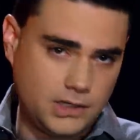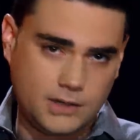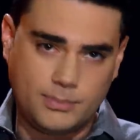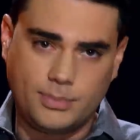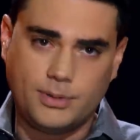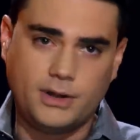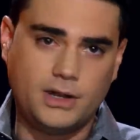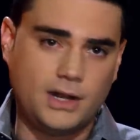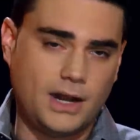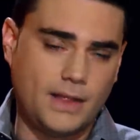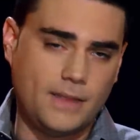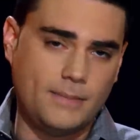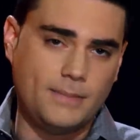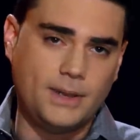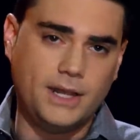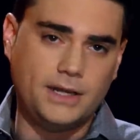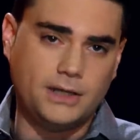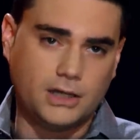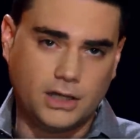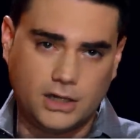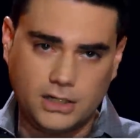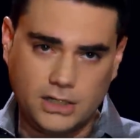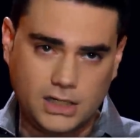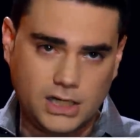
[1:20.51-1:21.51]
You put it on the bed.
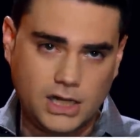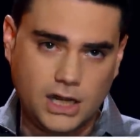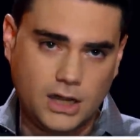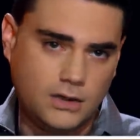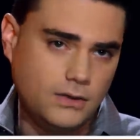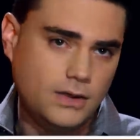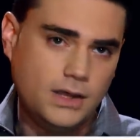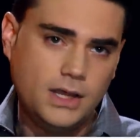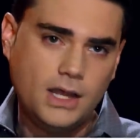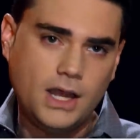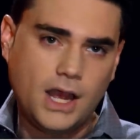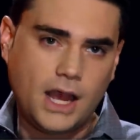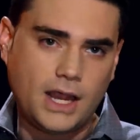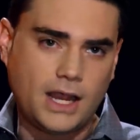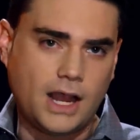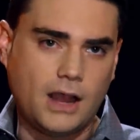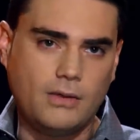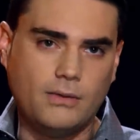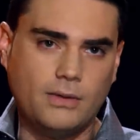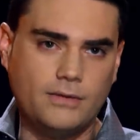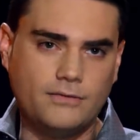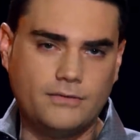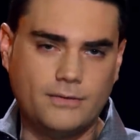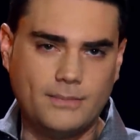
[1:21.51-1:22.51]
You're good to go. I
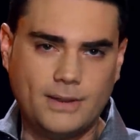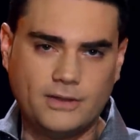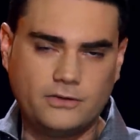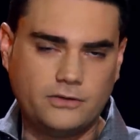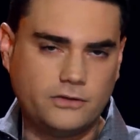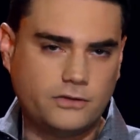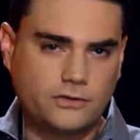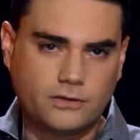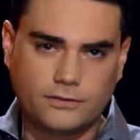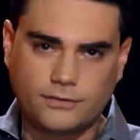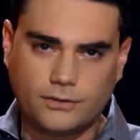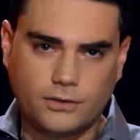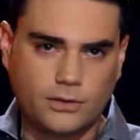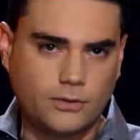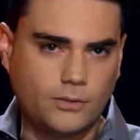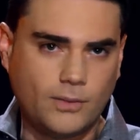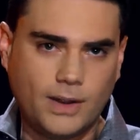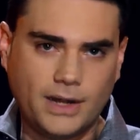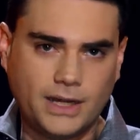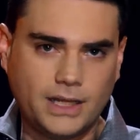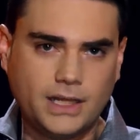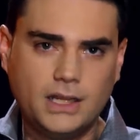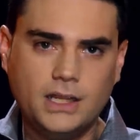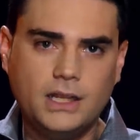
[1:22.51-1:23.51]
got one for my sister for her
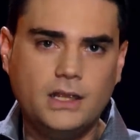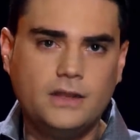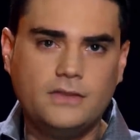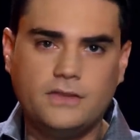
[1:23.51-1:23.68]
wedding.